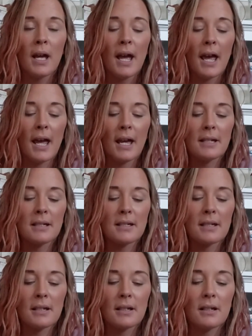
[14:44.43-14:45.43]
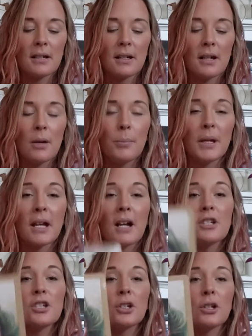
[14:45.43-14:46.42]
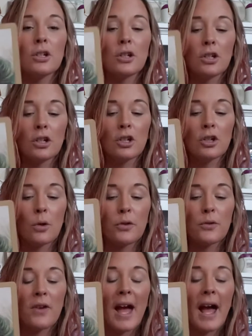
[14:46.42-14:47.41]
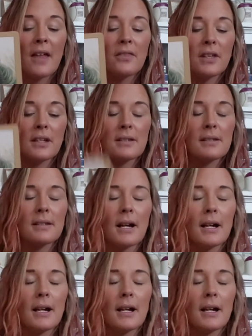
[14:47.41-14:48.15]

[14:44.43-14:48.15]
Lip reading: And because, you've had this